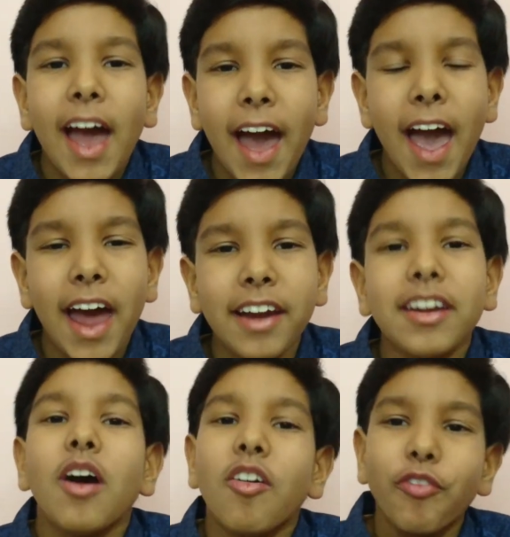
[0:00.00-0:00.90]
and
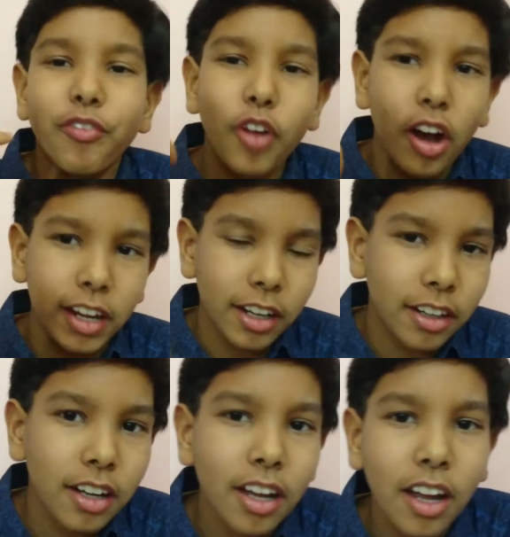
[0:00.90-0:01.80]
vlogging,
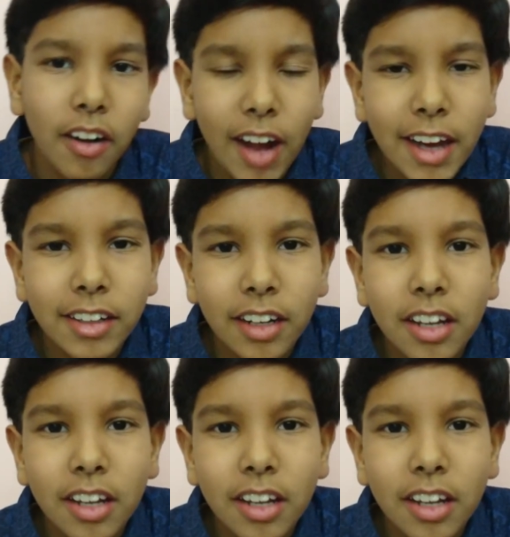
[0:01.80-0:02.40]
right?